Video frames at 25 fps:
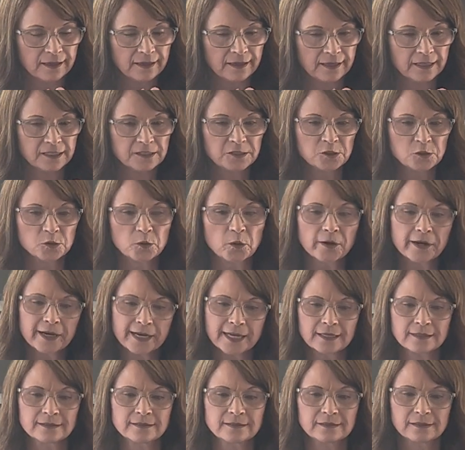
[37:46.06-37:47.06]

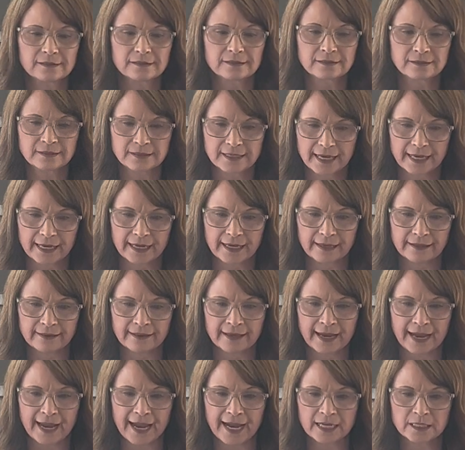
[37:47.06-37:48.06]
Historians say
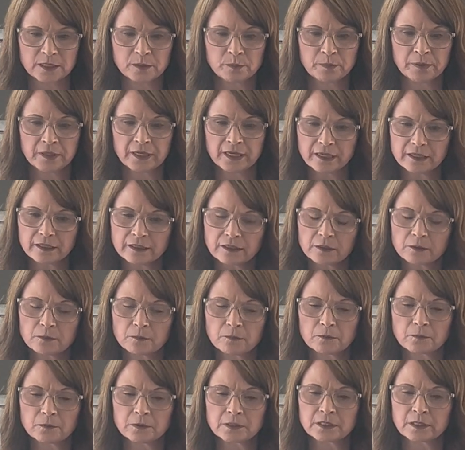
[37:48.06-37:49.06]
that as
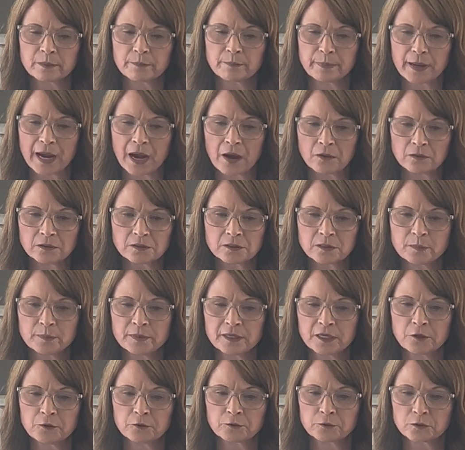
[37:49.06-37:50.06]
Peter was about to
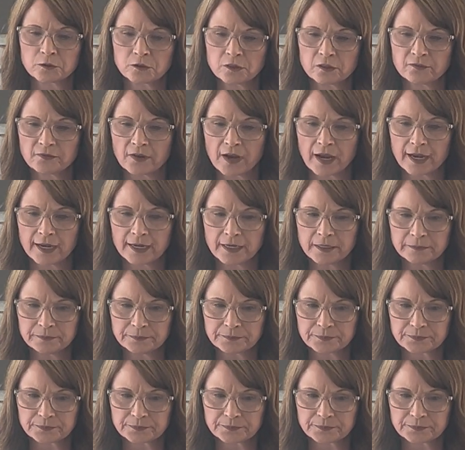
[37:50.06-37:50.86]
be crucified,